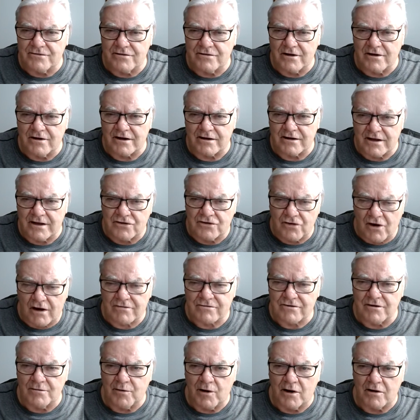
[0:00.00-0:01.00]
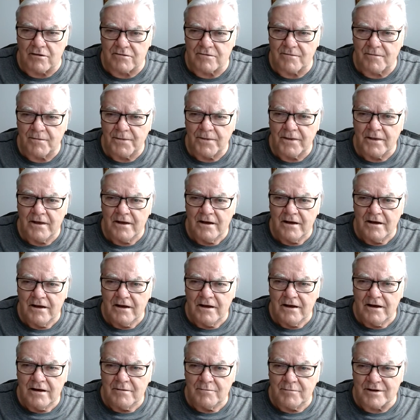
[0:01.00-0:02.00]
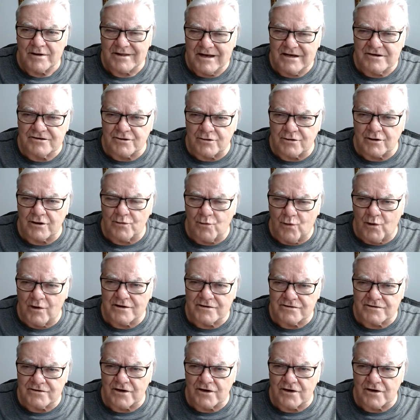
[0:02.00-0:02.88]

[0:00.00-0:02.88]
that he talked about, but these are the ones